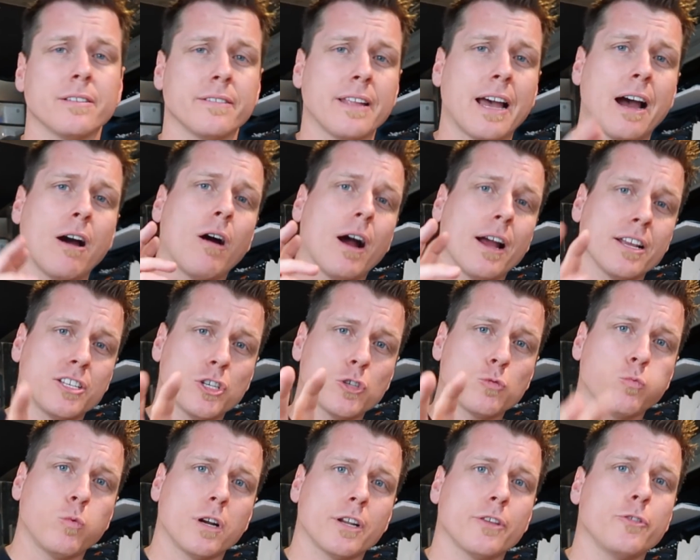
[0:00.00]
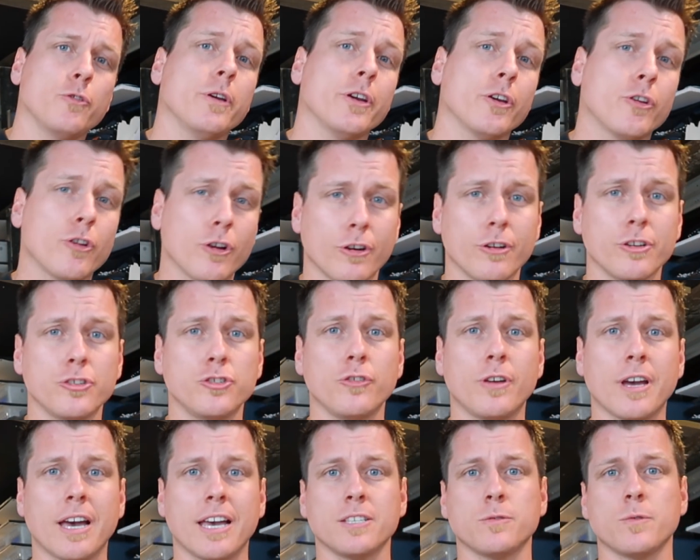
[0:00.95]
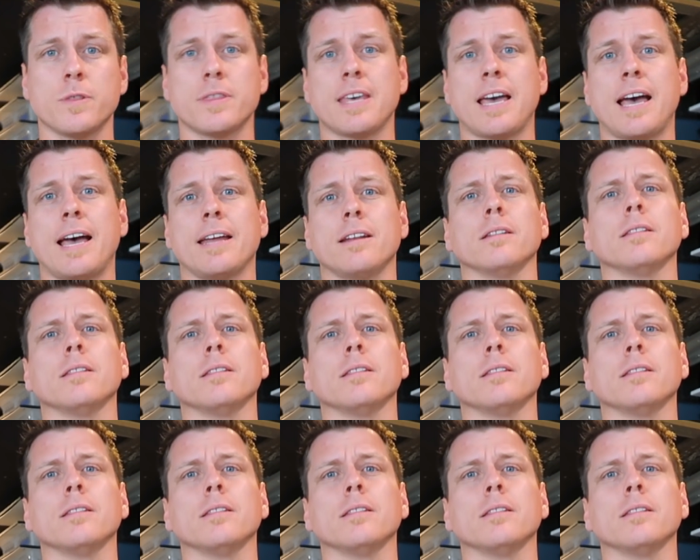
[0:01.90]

Now, I just wanted to encourage you guys with that.